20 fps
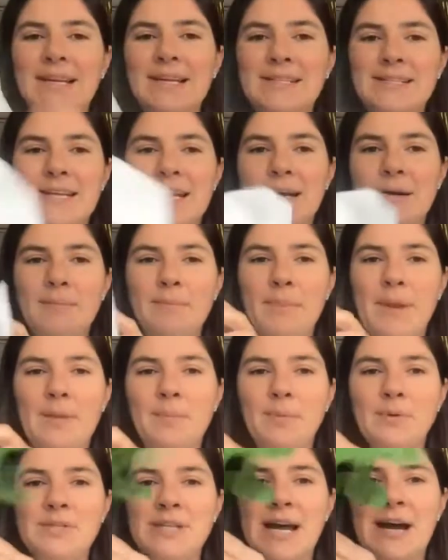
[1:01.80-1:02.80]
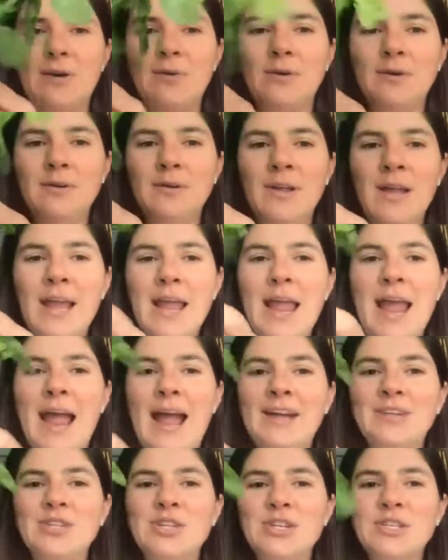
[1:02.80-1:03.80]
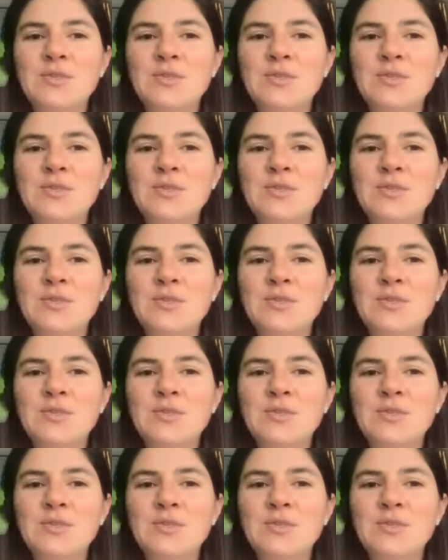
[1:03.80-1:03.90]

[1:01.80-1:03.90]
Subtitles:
damp paper towel and just